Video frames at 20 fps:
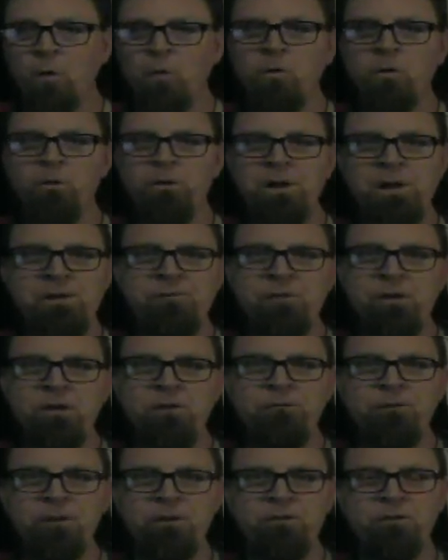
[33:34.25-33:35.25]
Or even
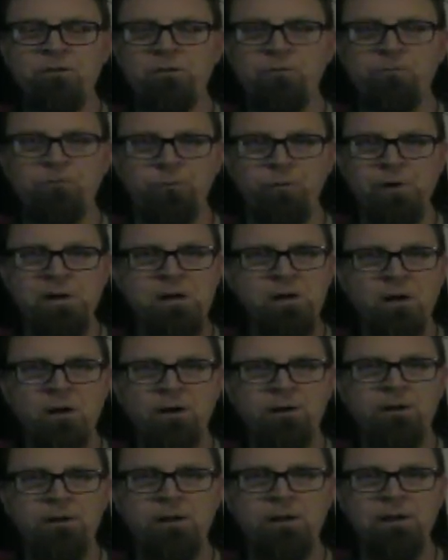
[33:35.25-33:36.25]
if it's free
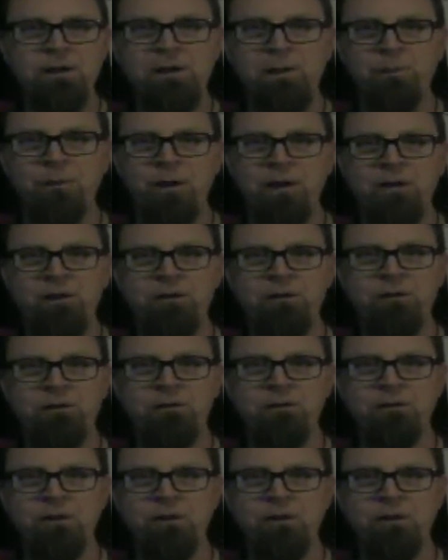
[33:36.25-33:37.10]
on Indie Planet,